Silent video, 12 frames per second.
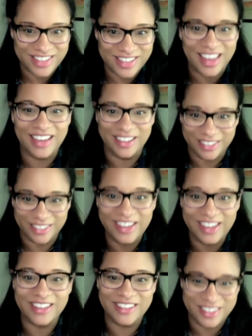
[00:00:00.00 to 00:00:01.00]
and
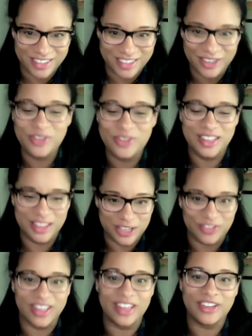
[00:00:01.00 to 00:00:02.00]
elites using this
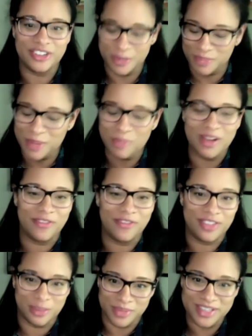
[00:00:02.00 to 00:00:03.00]
relationship to
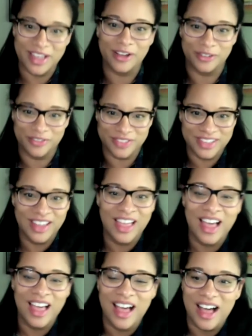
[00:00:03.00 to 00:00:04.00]
benefit themselves.
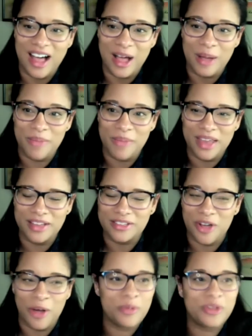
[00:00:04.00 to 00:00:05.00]
Um, and it's
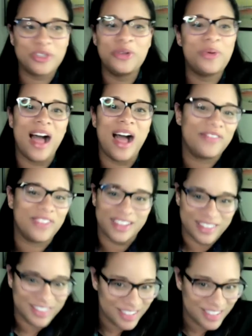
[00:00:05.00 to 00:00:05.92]
almost too obvious